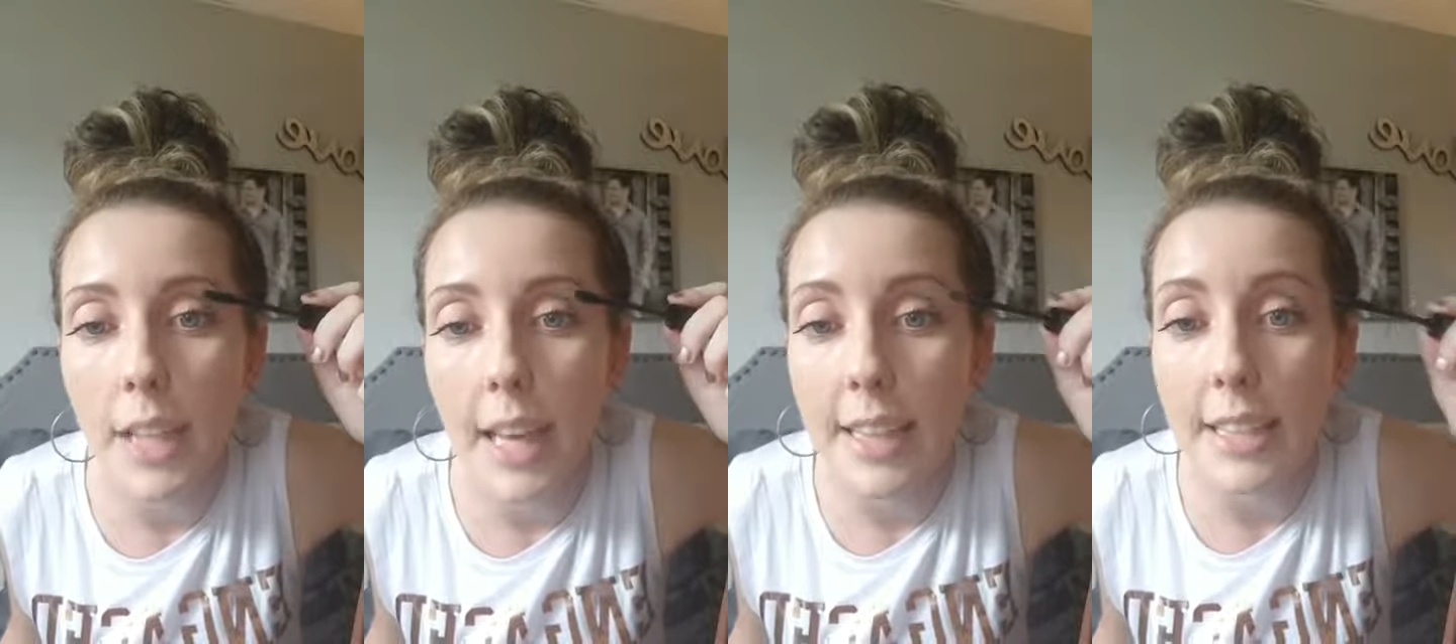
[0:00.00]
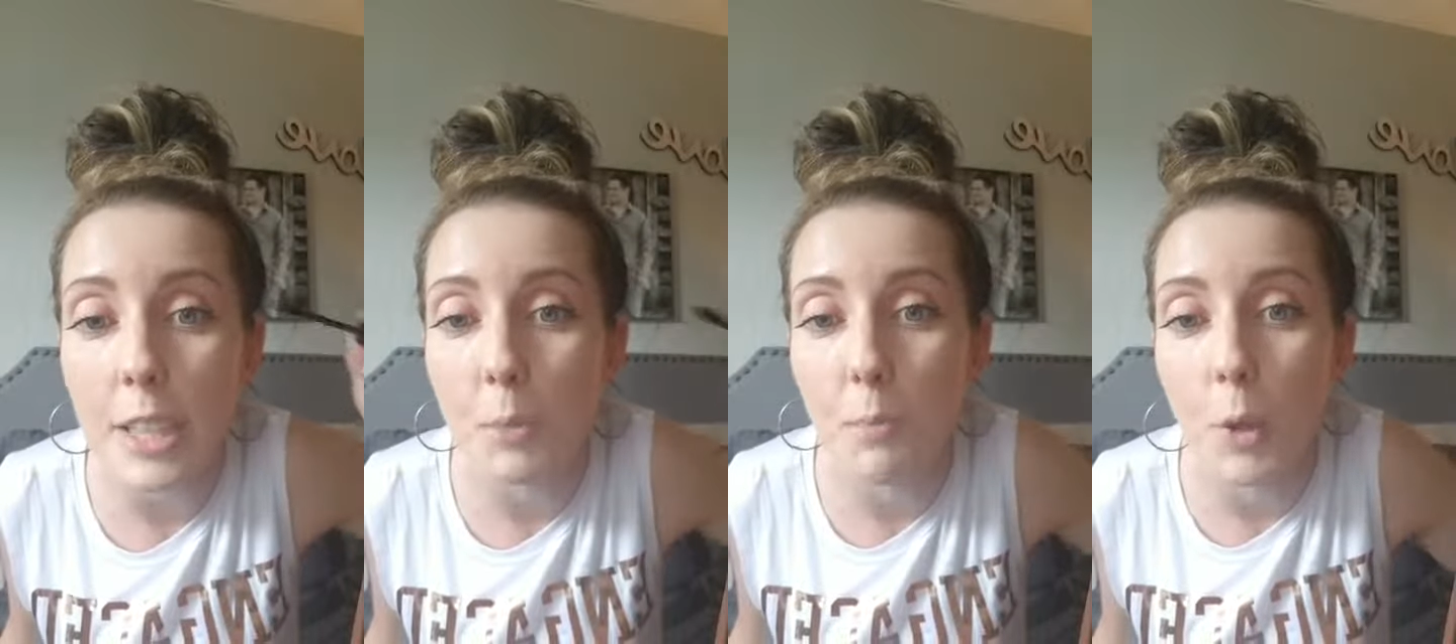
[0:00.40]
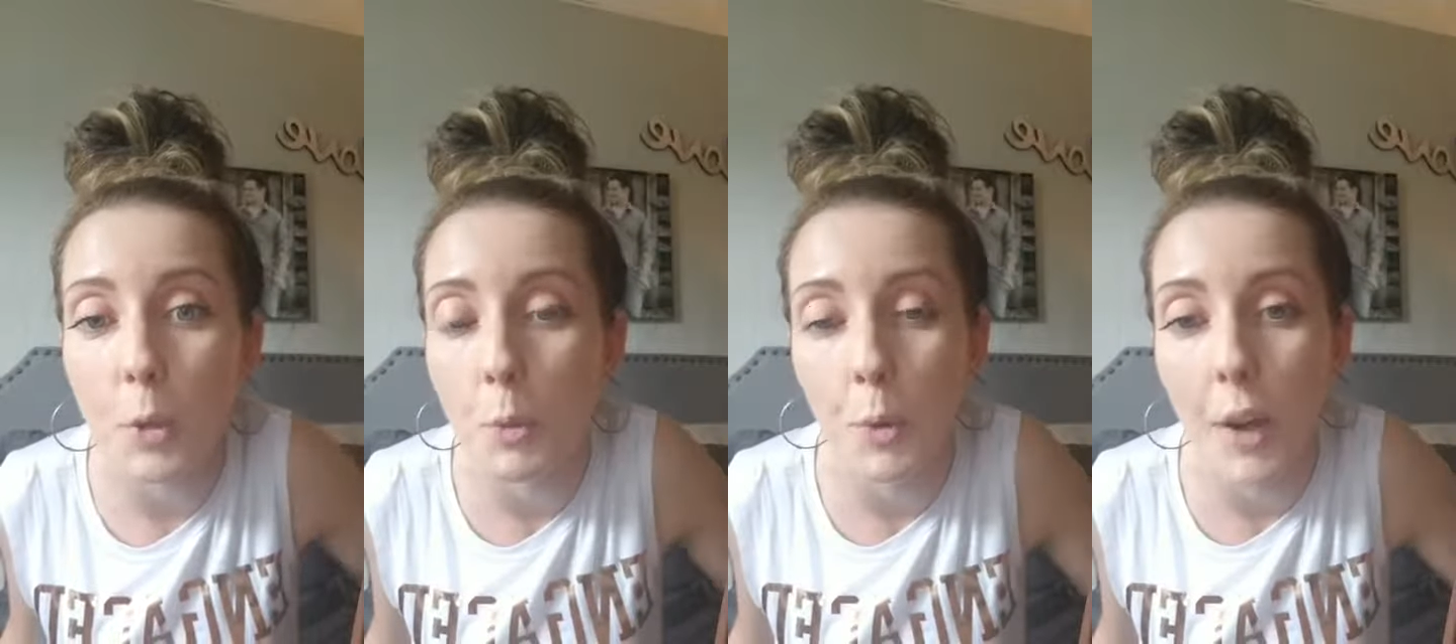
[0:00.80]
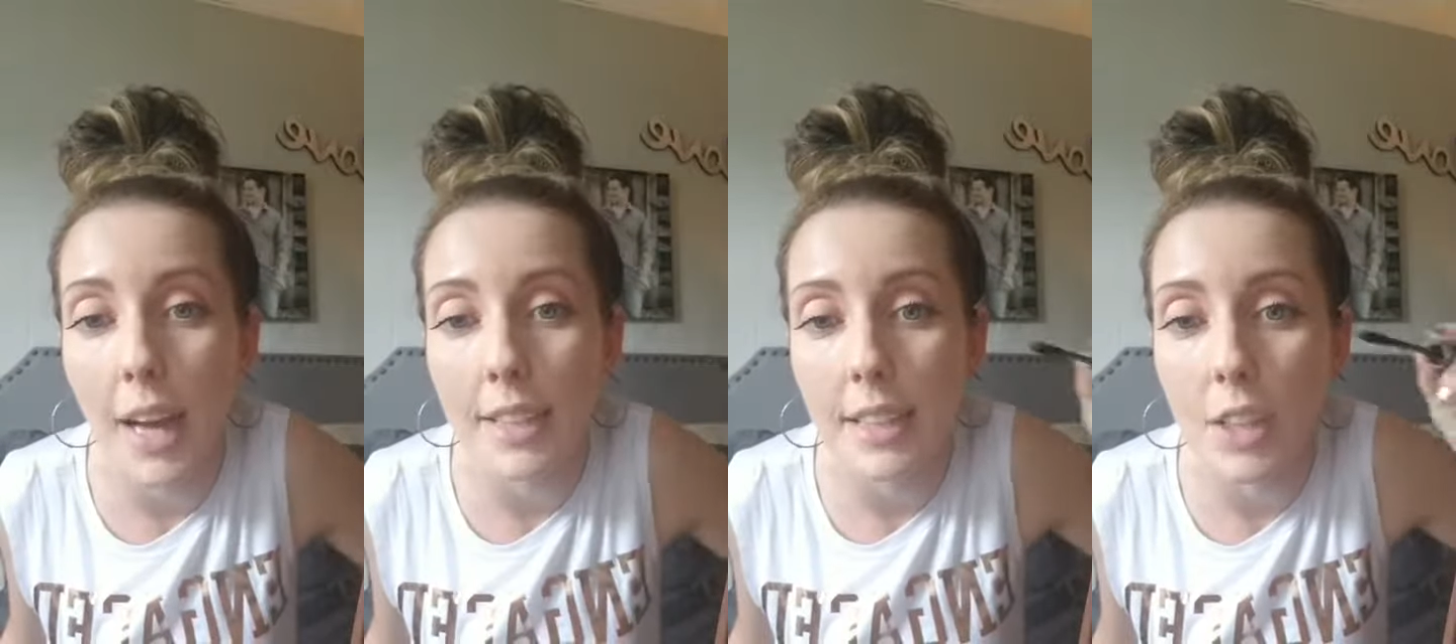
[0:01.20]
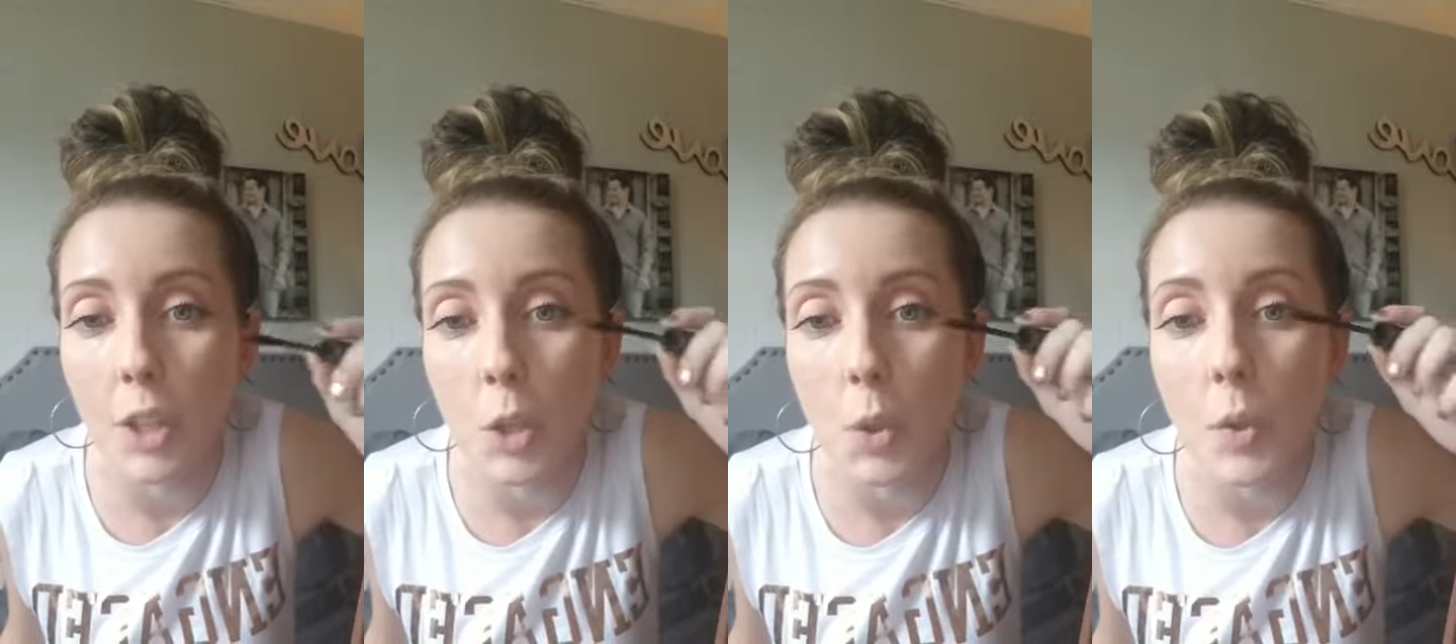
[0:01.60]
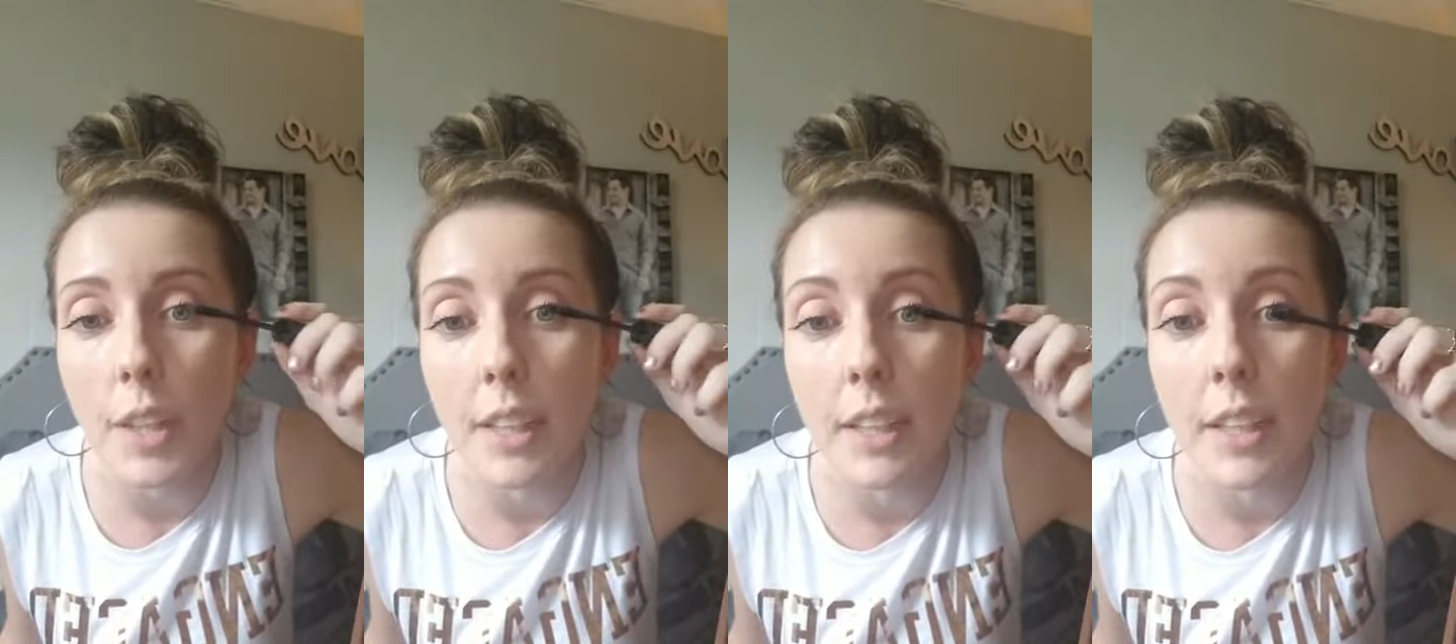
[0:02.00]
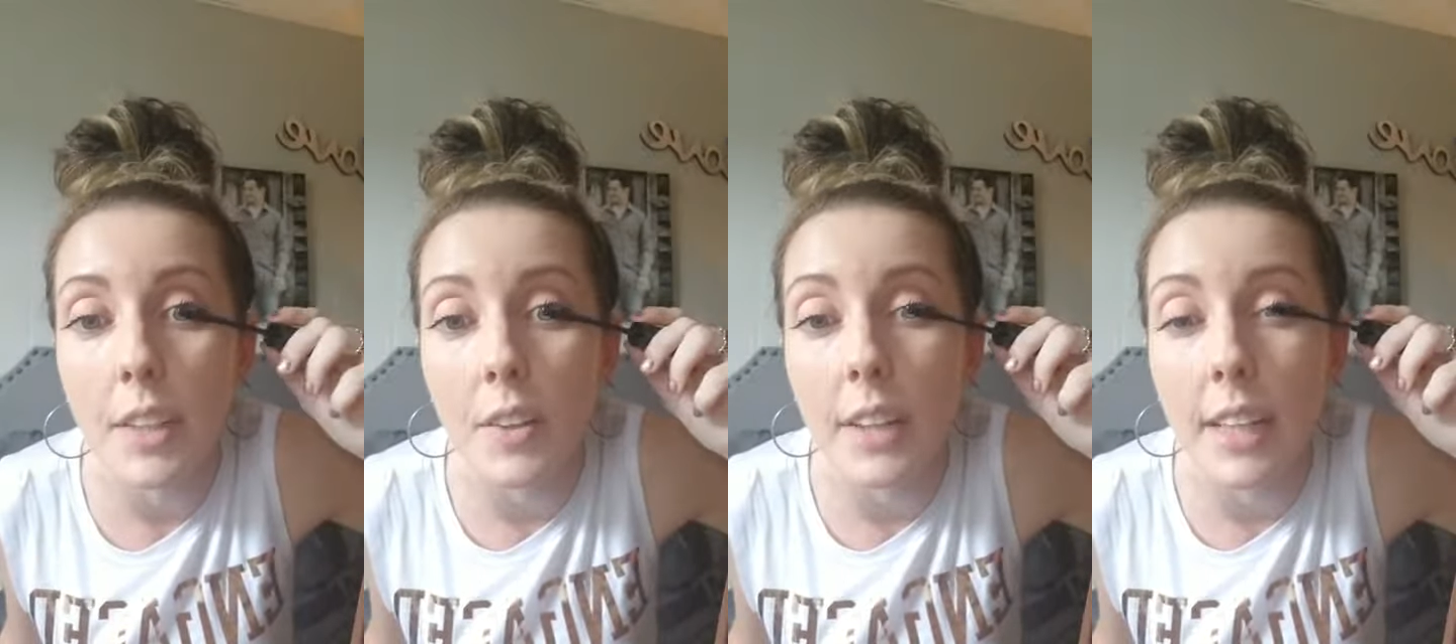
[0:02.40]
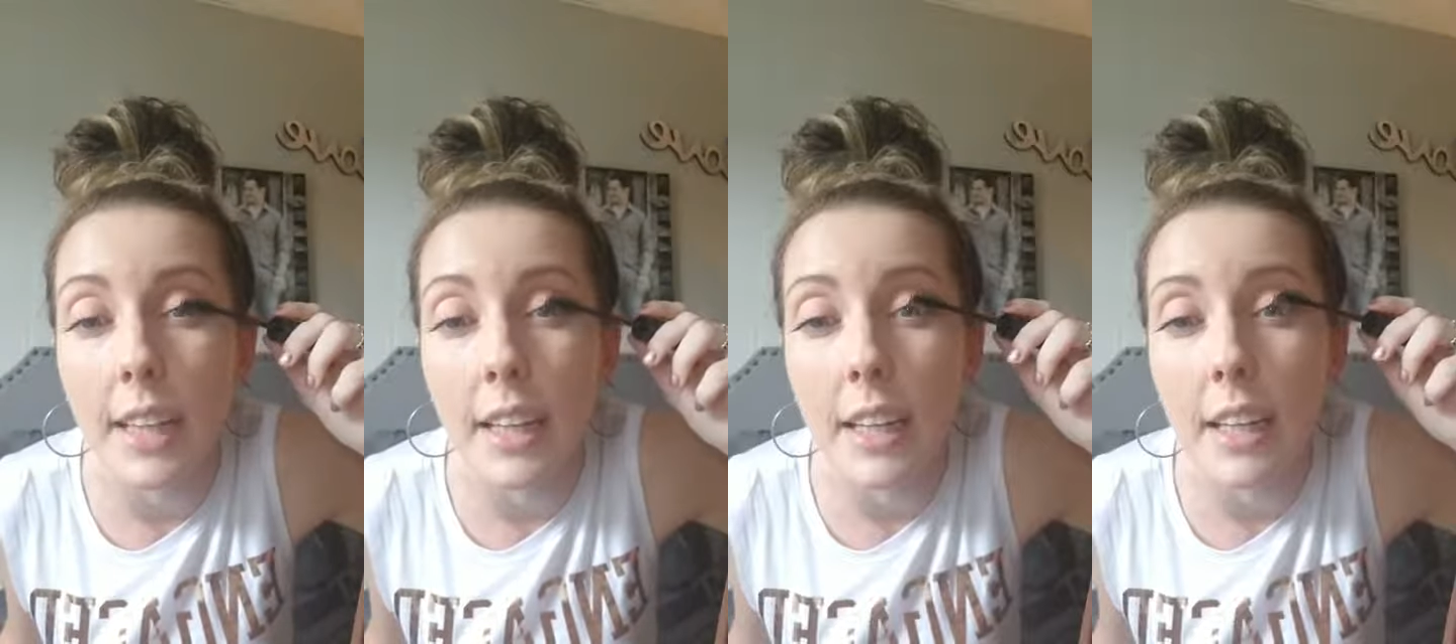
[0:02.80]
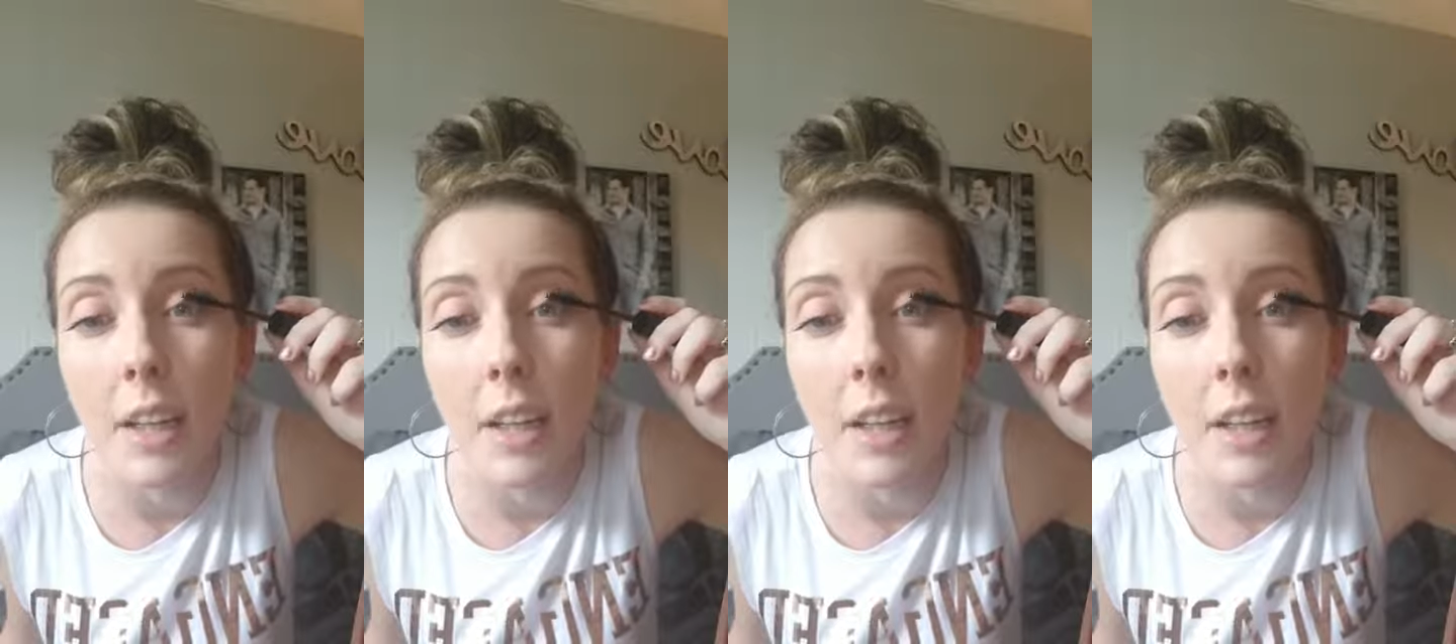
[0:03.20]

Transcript: And this is buildable, guys. Like, you can literally